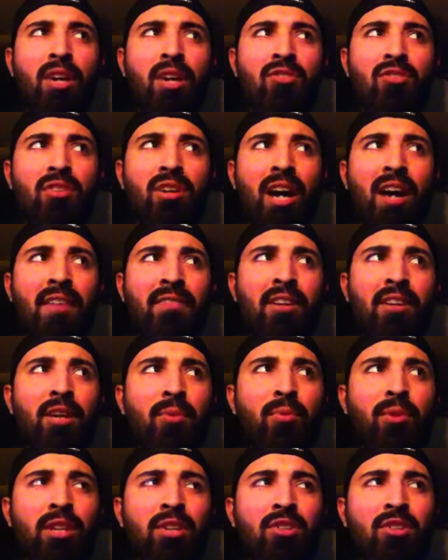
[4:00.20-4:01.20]
H have
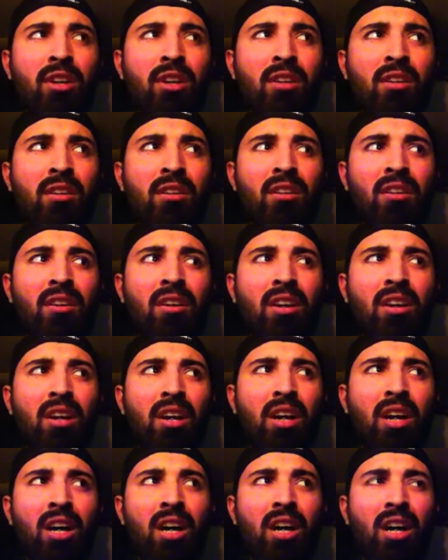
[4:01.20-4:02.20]
heat with each other,
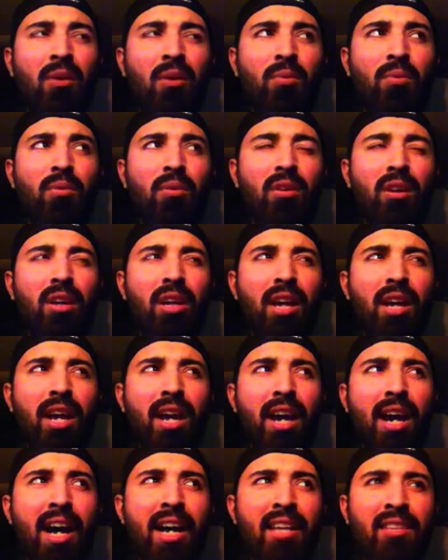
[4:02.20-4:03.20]

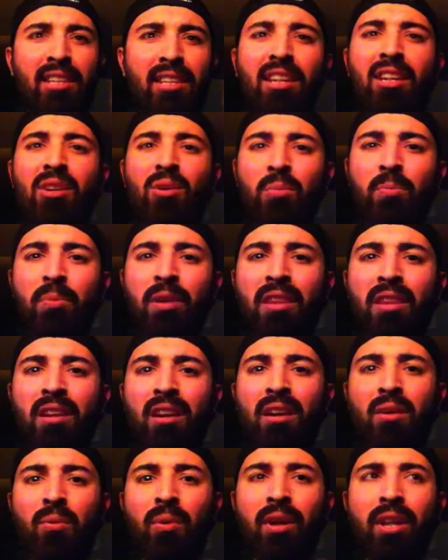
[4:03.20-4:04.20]
I think he'll be
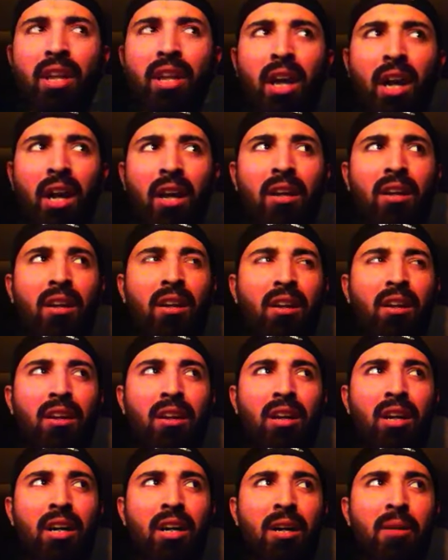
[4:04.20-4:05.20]
there one day.
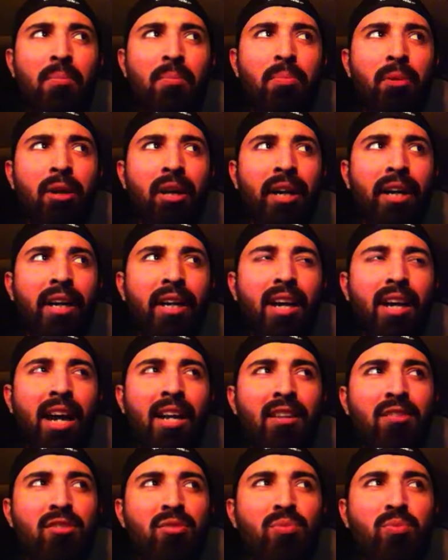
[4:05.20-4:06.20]
But
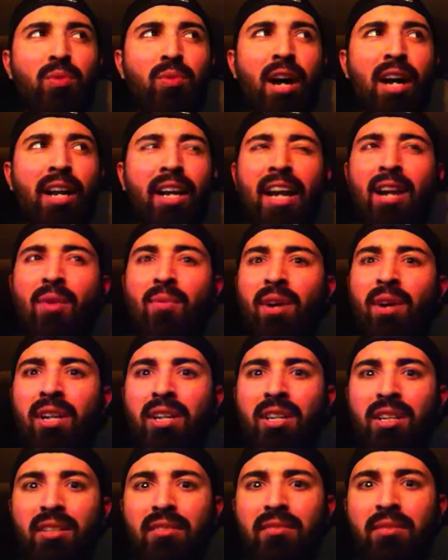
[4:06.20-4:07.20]
I kind of
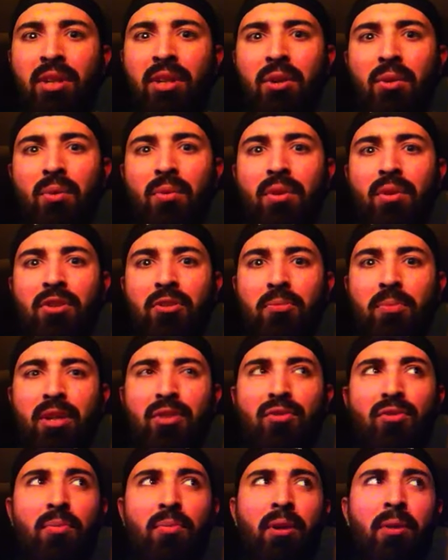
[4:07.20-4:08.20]
wanted, you know, a
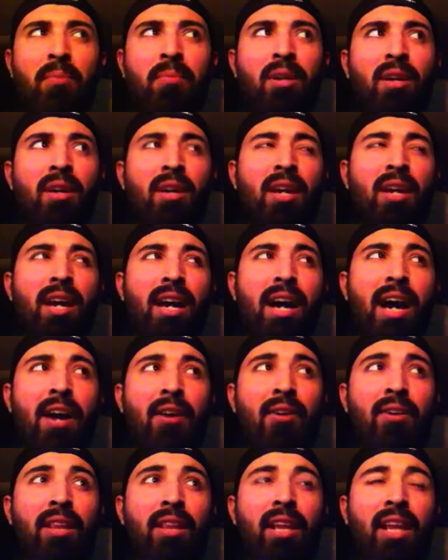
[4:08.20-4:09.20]
speech from him. I
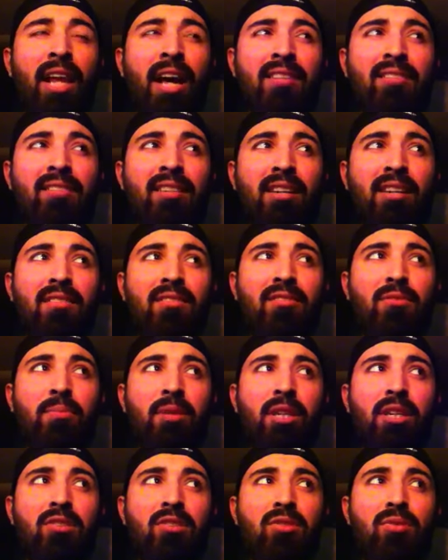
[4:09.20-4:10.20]
heard that last night's
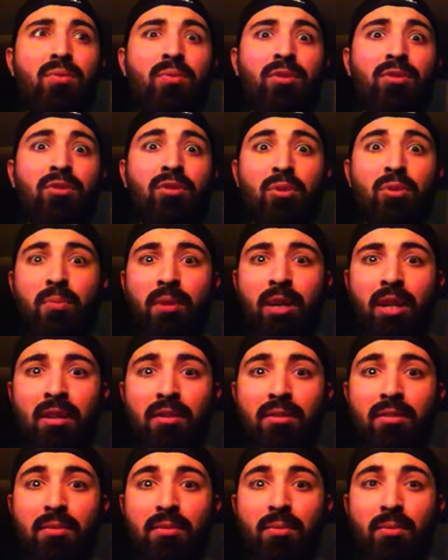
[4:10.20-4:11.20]
speech was 2
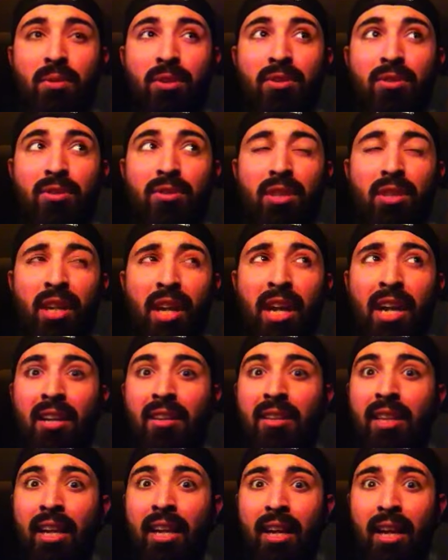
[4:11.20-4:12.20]
minutes, which,
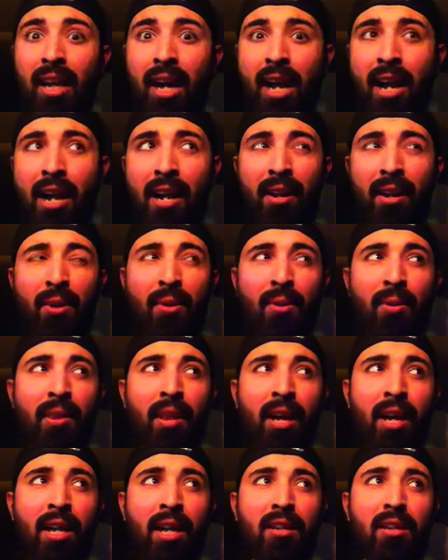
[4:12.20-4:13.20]
again, thank God I didn't go to
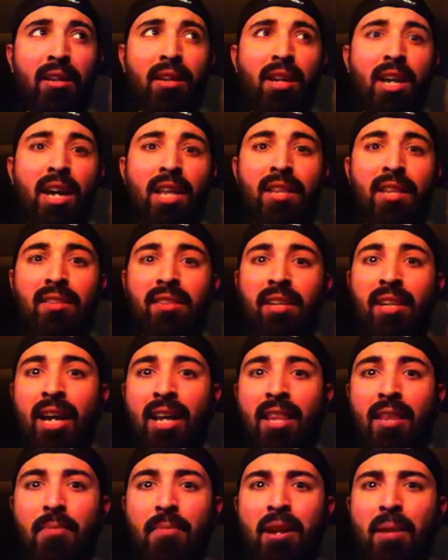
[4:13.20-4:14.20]
that. And then
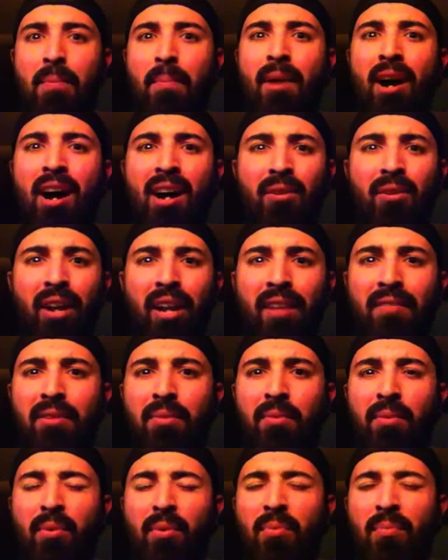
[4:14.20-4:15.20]
tonight they made a mocker out of
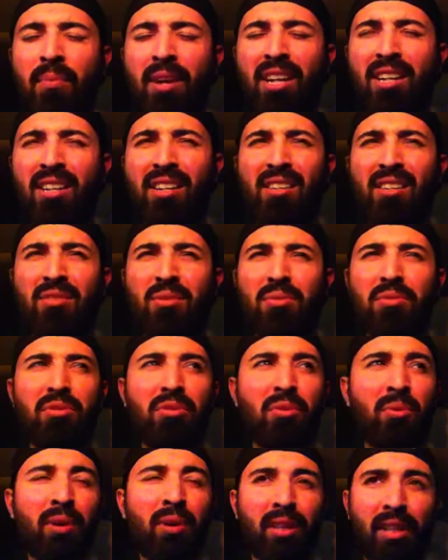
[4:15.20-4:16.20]
it, but making it into a
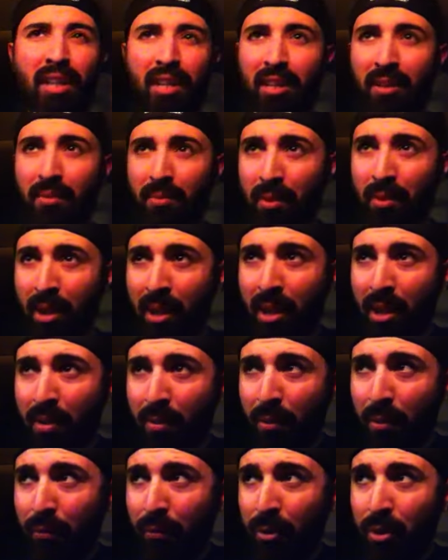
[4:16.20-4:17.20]
storyline. He
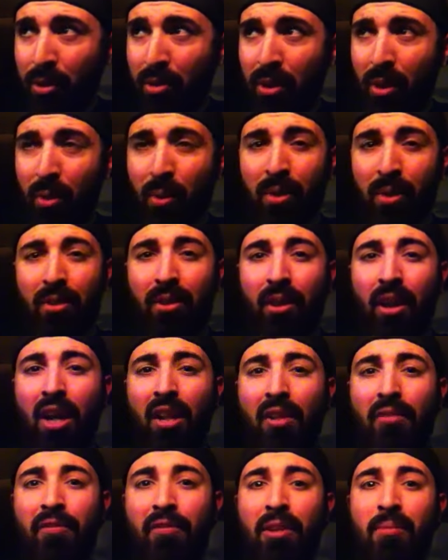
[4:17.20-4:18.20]
refuses to go into the
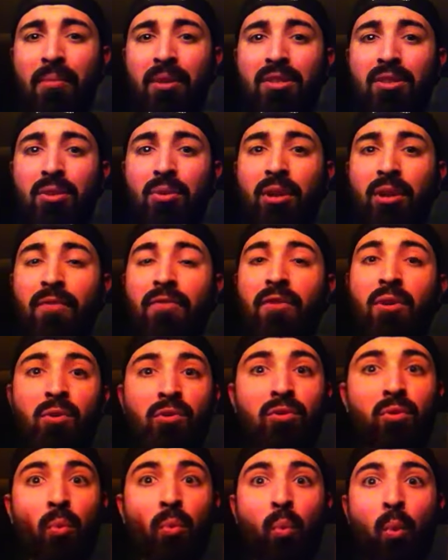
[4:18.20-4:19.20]
Hall of Fame until he
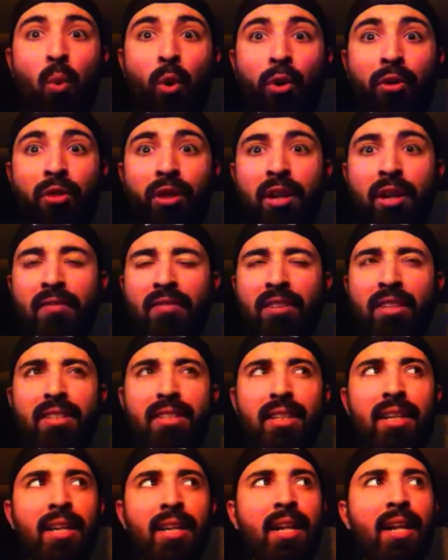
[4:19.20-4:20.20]
feels worthy of
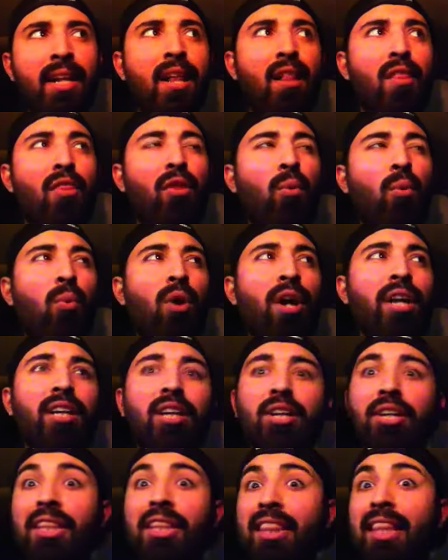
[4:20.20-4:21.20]
it. The one
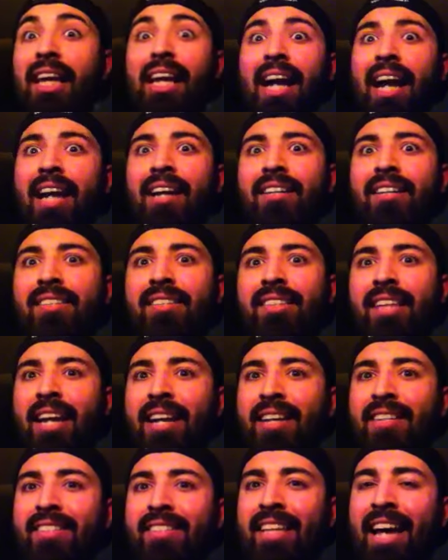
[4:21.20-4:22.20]
good thing I could
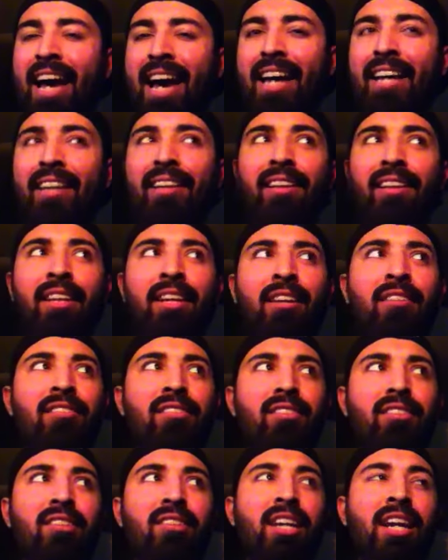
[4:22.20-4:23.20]
say is that at
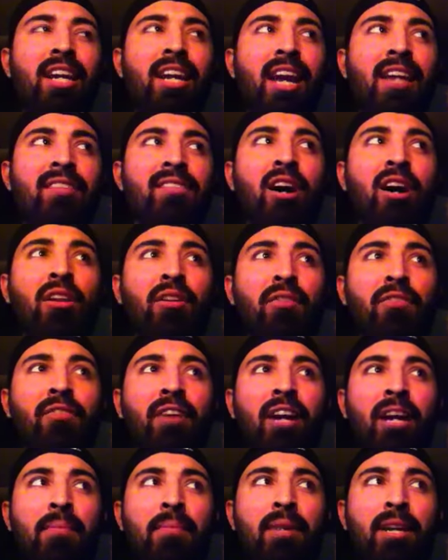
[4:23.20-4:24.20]
least TNA's Hall of
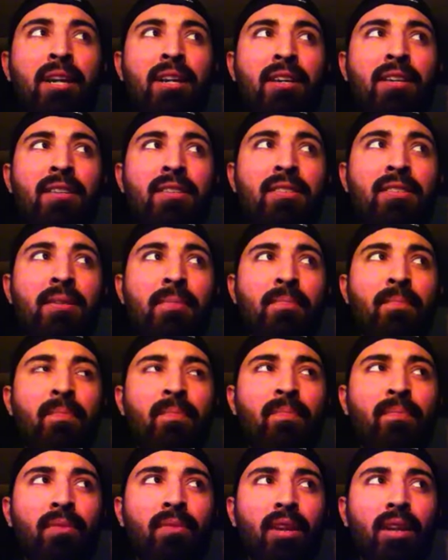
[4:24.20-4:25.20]
Fame is
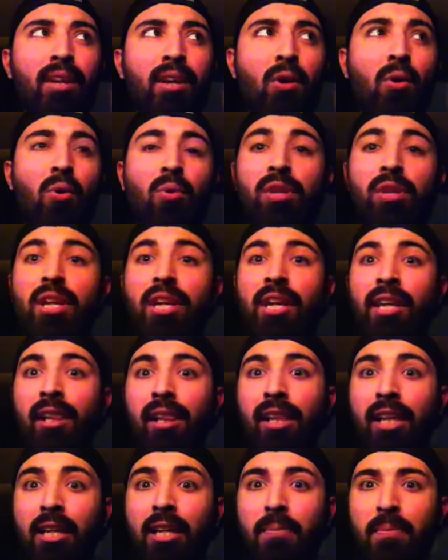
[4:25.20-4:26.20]
only
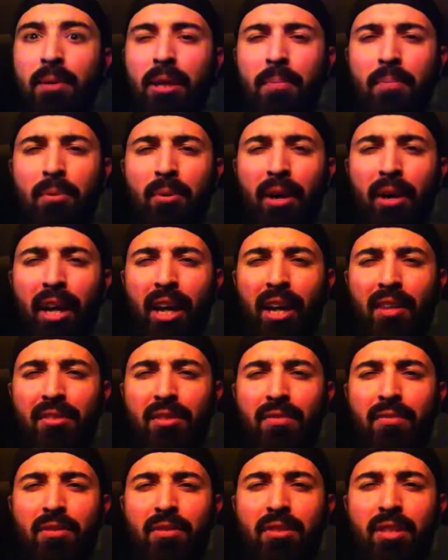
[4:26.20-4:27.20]
elite people, I
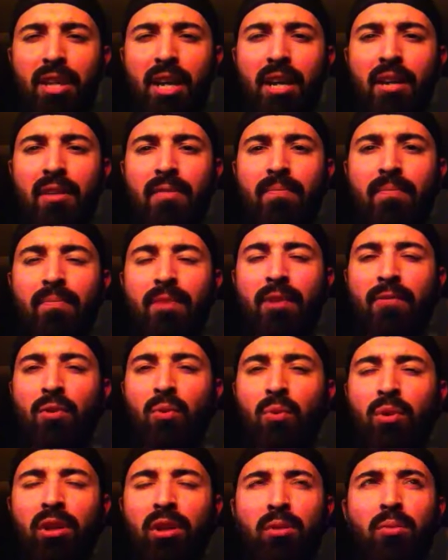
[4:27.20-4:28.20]
guess, if
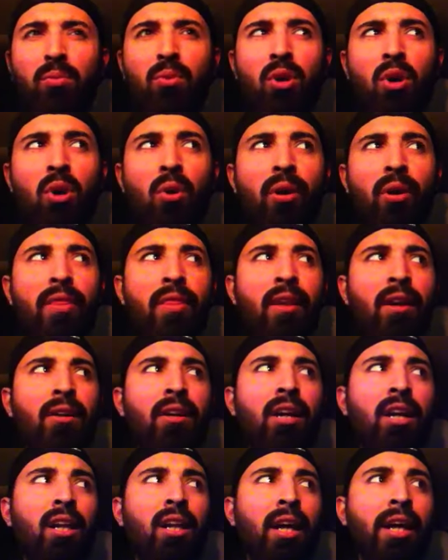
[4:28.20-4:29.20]
you will go in there,
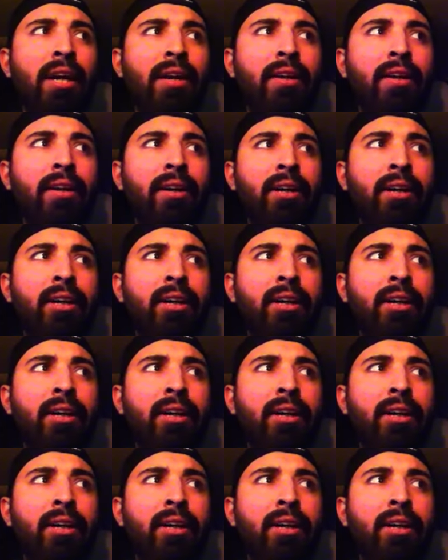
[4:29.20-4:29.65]
not like